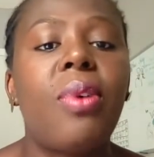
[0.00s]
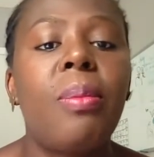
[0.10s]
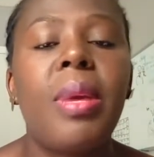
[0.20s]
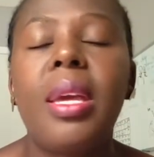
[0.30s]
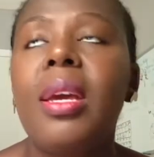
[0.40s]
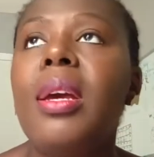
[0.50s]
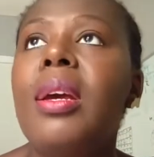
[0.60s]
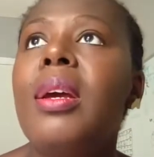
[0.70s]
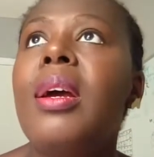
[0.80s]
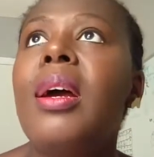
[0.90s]
for me.
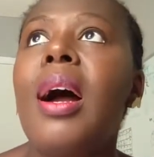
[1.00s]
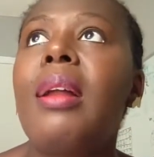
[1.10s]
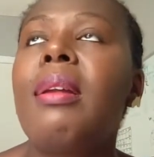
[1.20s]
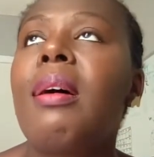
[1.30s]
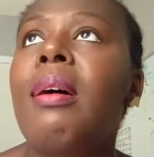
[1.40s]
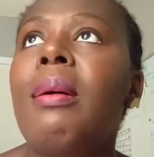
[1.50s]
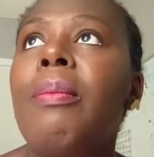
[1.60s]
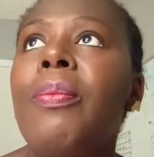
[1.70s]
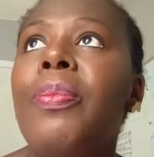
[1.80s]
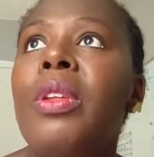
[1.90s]

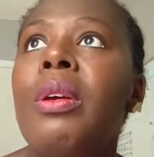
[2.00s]
And